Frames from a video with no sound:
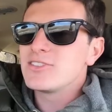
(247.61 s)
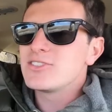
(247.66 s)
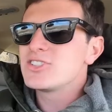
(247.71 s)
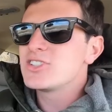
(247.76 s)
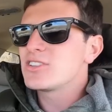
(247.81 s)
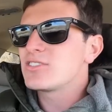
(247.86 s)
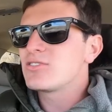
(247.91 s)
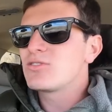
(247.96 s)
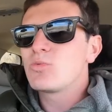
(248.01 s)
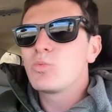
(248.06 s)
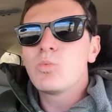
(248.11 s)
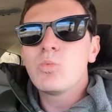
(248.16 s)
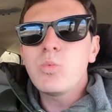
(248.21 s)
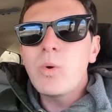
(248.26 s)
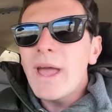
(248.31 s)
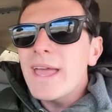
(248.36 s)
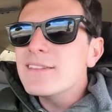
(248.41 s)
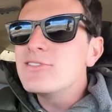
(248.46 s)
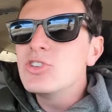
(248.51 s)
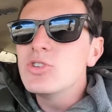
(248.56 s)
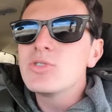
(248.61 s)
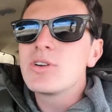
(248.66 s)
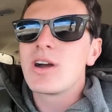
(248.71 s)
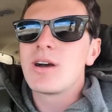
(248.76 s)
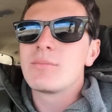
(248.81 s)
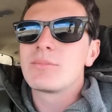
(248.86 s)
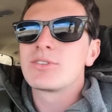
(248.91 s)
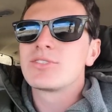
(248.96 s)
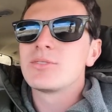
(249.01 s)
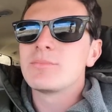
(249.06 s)
They're just way too
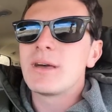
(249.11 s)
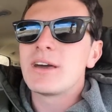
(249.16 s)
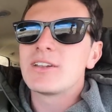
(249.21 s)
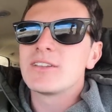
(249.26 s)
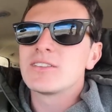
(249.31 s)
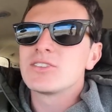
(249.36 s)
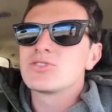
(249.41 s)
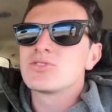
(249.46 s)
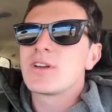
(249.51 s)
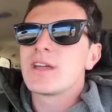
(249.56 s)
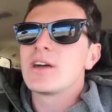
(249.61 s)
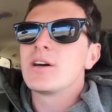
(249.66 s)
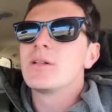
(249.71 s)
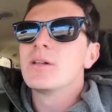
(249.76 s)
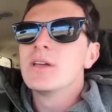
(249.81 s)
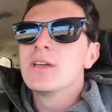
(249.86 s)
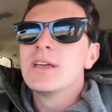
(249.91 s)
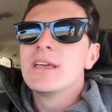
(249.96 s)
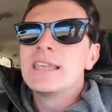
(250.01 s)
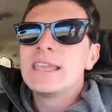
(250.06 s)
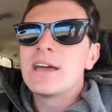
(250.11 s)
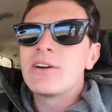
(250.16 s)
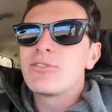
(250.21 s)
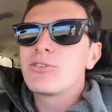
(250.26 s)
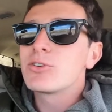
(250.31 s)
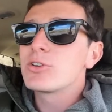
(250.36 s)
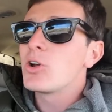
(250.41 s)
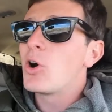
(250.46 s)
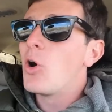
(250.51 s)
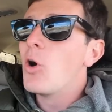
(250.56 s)
cumbersome out on the trail. Now
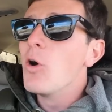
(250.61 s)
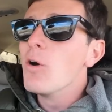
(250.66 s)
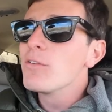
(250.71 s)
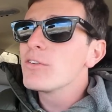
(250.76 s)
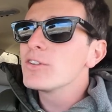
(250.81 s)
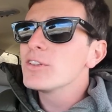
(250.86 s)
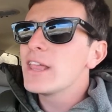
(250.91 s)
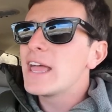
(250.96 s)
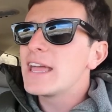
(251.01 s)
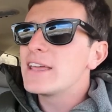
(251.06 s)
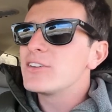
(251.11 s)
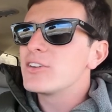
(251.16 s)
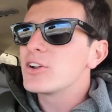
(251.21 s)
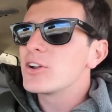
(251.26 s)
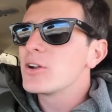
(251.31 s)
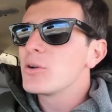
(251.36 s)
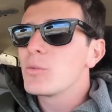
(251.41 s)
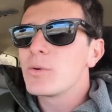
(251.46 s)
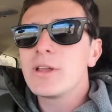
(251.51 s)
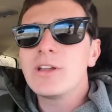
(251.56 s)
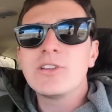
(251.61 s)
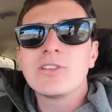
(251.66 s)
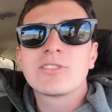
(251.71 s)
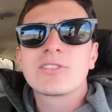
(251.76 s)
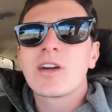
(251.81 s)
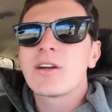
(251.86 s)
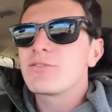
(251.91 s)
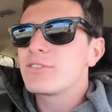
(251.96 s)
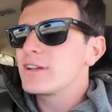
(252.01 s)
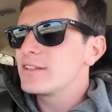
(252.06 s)
for an overlander, where you're
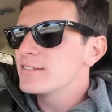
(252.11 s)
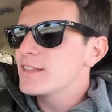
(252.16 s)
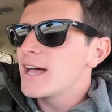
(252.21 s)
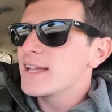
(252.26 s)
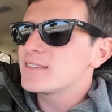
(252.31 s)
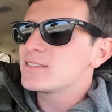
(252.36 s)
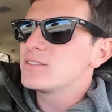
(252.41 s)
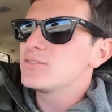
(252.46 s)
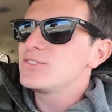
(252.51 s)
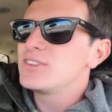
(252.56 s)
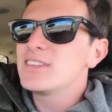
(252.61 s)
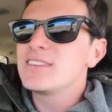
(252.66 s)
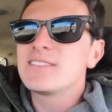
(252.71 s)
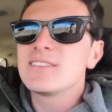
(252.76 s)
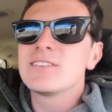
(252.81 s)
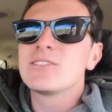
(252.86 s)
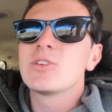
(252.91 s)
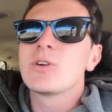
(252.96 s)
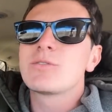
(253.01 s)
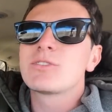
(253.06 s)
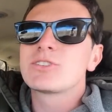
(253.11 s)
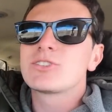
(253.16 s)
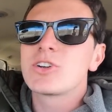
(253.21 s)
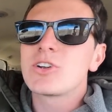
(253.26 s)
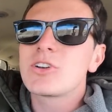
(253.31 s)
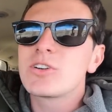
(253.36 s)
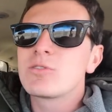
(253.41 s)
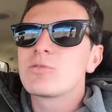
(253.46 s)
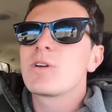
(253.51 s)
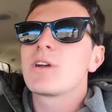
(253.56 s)
just covering lots of distance over
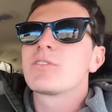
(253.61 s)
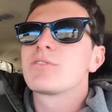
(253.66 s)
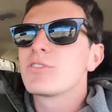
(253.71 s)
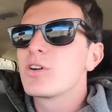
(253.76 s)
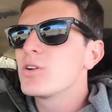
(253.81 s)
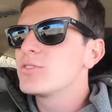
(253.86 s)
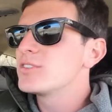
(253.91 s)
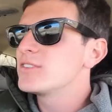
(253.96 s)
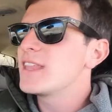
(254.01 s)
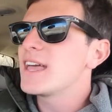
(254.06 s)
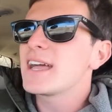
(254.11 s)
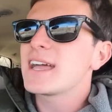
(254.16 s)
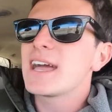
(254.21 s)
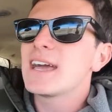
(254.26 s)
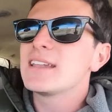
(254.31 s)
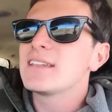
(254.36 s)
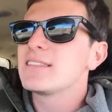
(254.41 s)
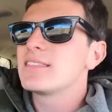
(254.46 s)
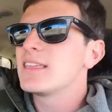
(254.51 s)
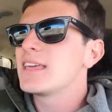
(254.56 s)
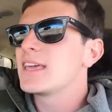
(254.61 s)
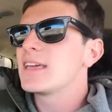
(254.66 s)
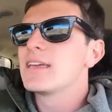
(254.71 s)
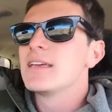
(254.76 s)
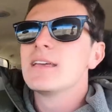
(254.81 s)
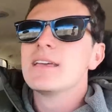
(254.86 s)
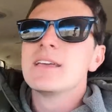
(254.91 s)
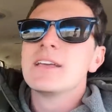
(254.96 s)
dirt and rough roads and that kind of thing,